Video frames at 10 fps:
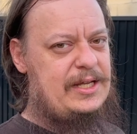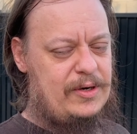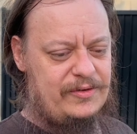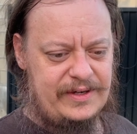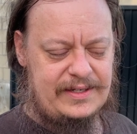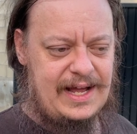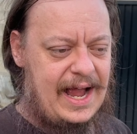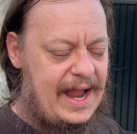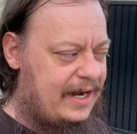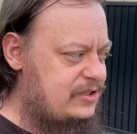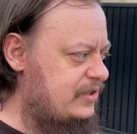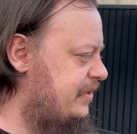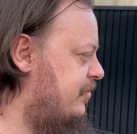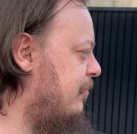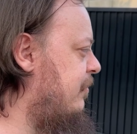perfect. I actually
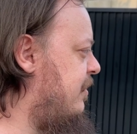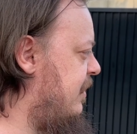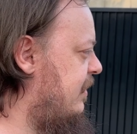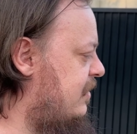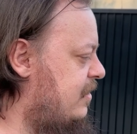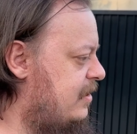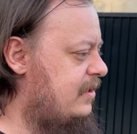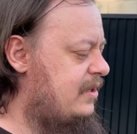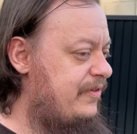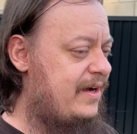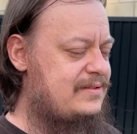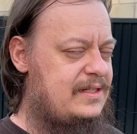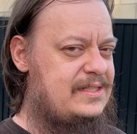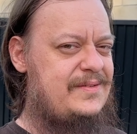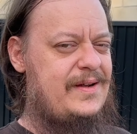don't think the valves on
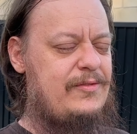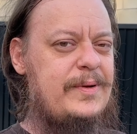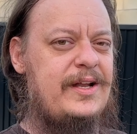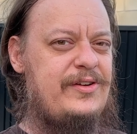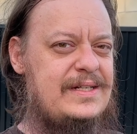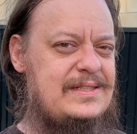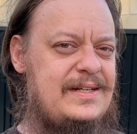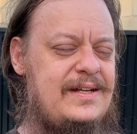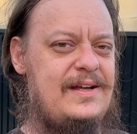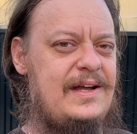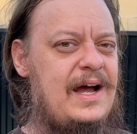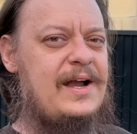this have ever been adjusted. I